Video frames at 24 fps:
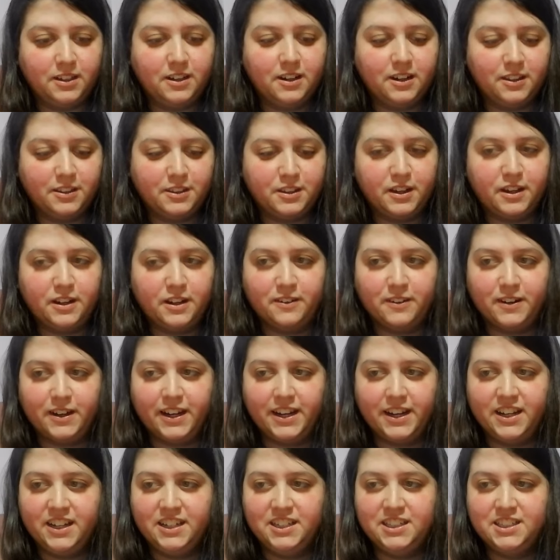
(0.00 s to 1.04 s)
Got that right.
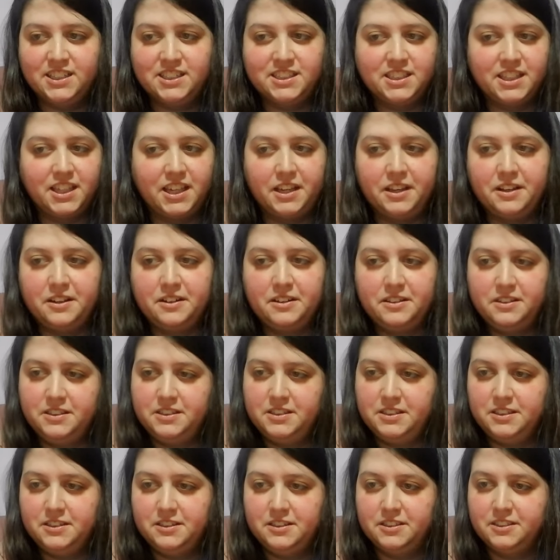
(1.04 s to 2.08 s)
He's just like,
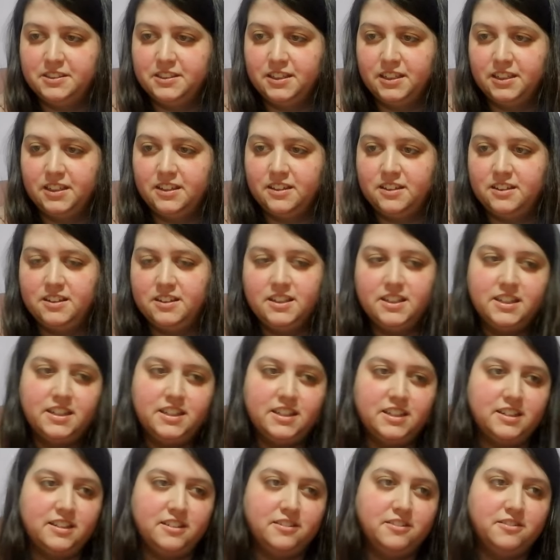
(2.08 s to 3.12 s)
seriously,
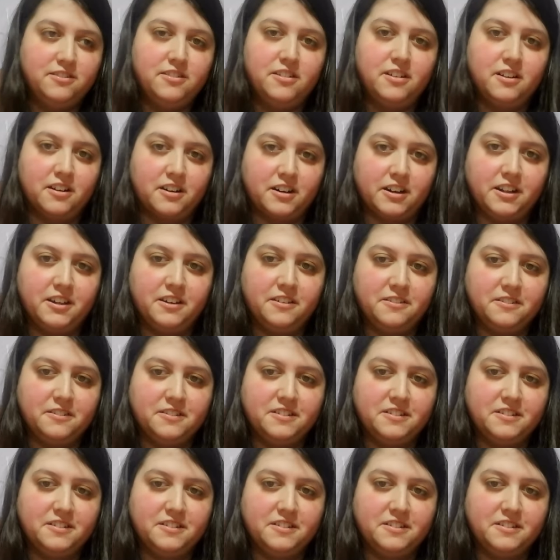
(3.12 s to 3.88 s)
who are you?